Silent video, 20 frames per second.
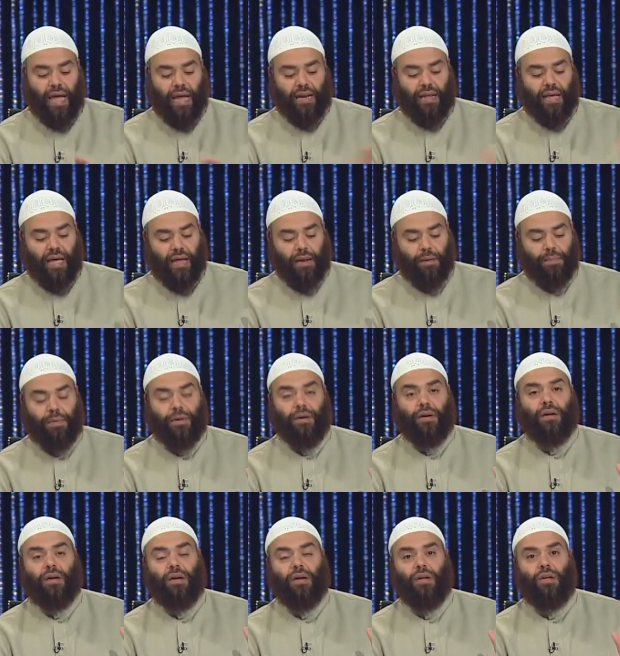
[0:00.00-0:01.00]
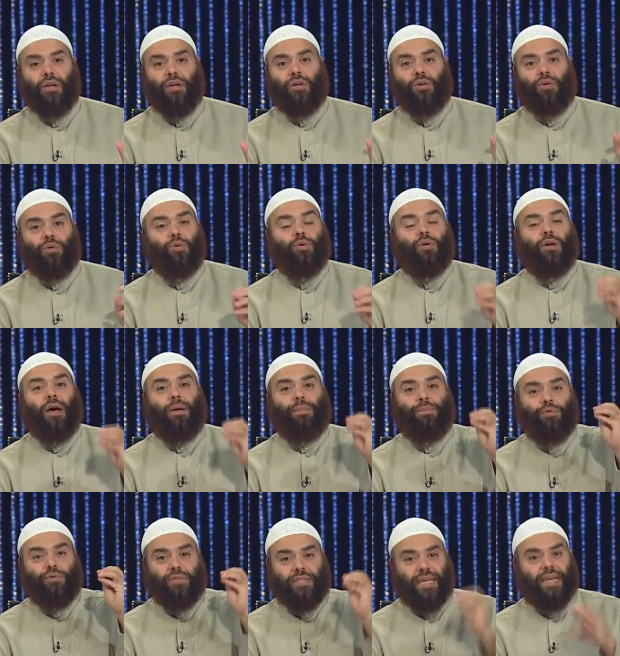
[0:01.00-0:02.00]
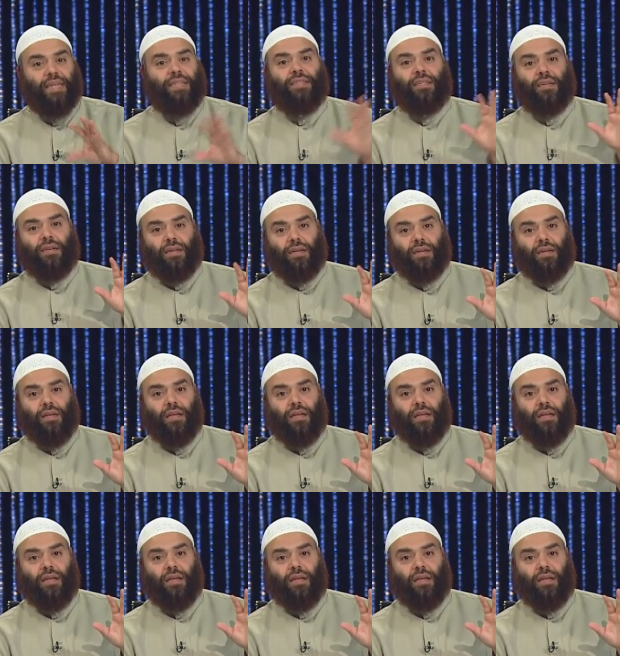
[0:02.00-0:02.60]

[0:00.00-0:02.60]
any helper nor a protector.